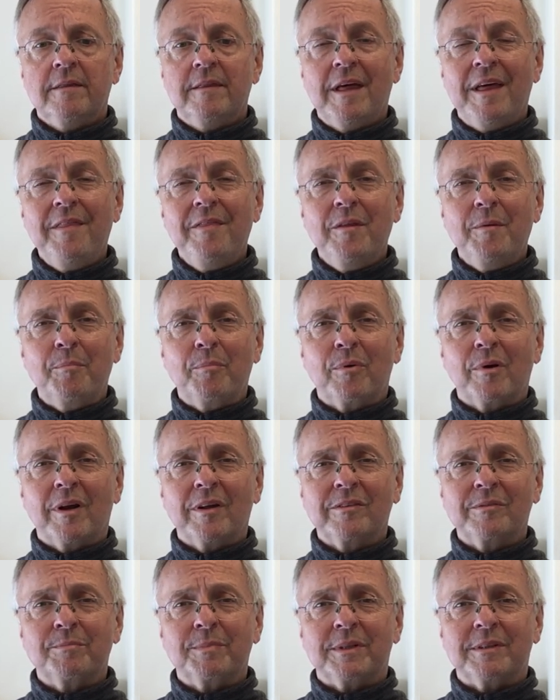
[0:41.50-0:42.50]
Then the
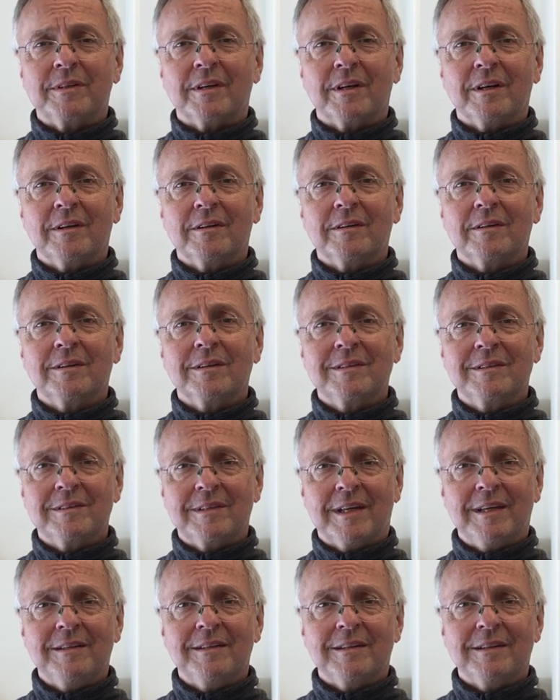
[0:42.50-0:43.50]
presbyter
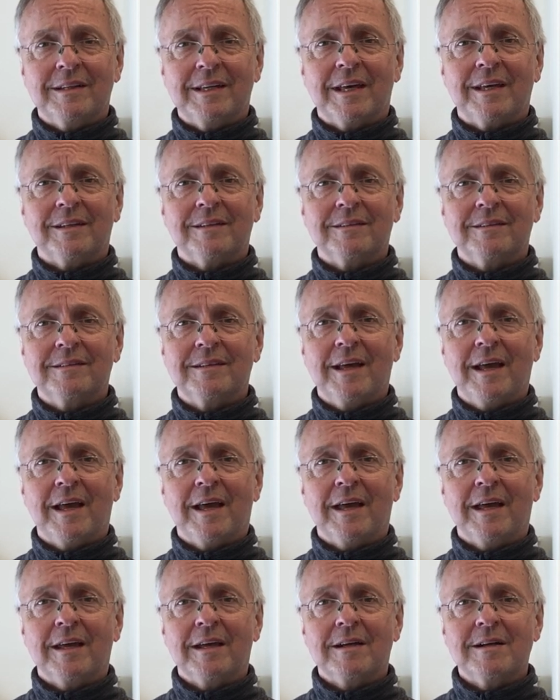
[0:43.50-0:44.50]
sent again,
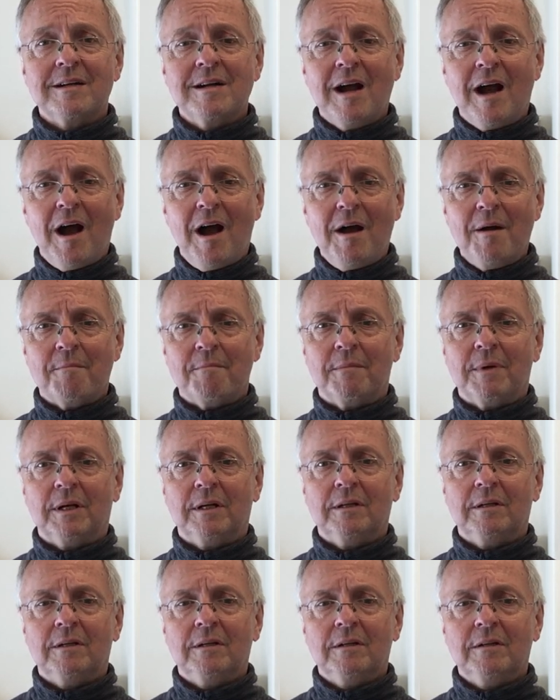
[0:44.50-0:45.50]
saying, "Come,
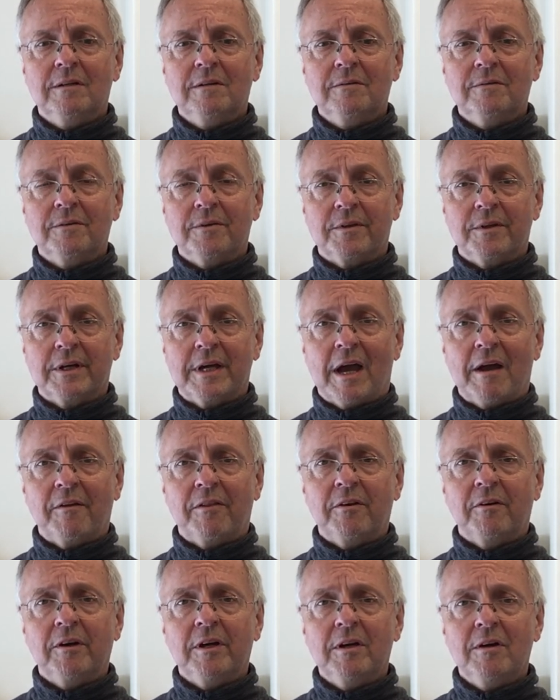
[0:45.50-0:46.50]
for the
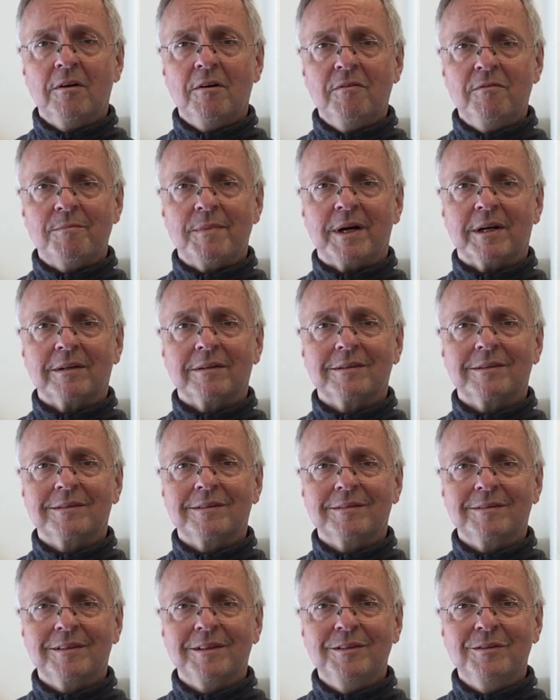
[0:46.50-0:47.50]
gathering of
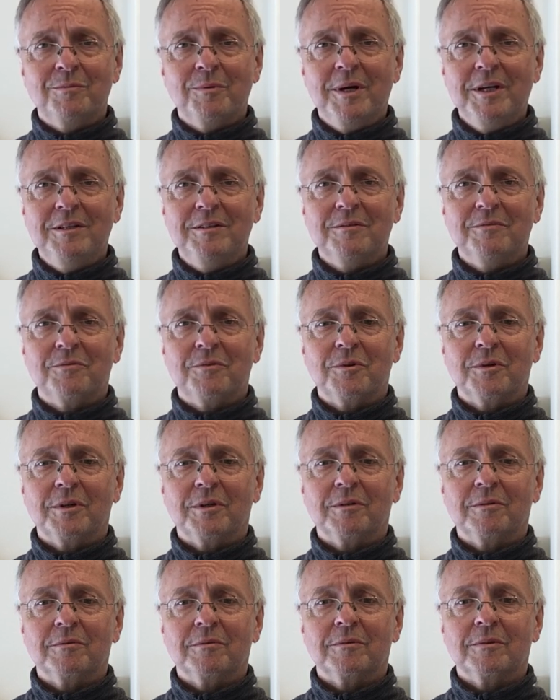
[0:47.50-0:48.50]
monks is waiting for
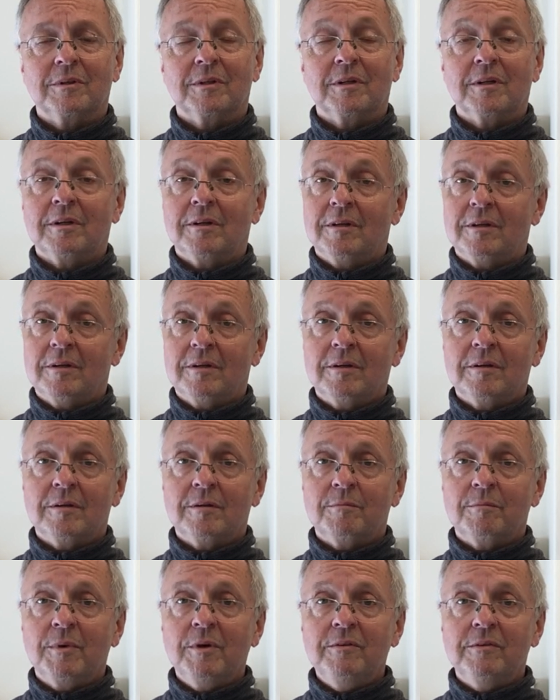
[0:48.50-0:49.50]
you."
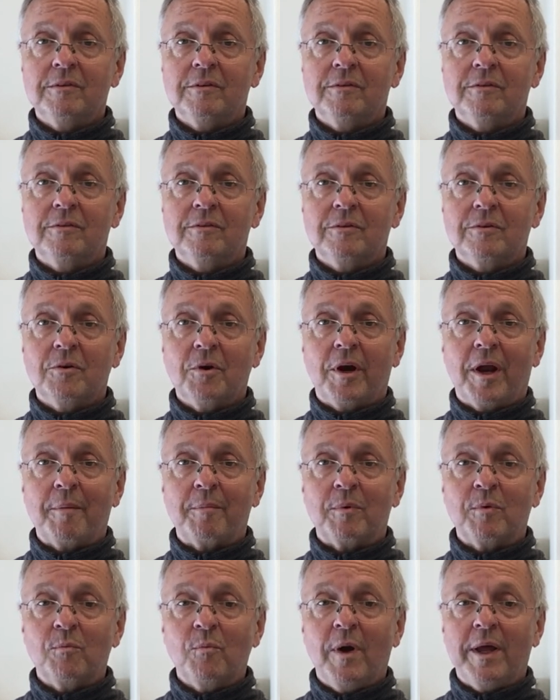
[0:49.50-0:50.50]
Moses got
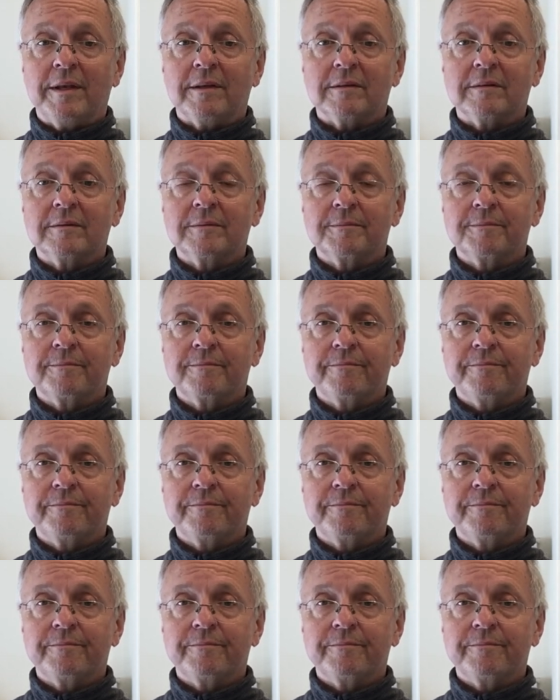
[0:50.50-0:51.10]
up and went.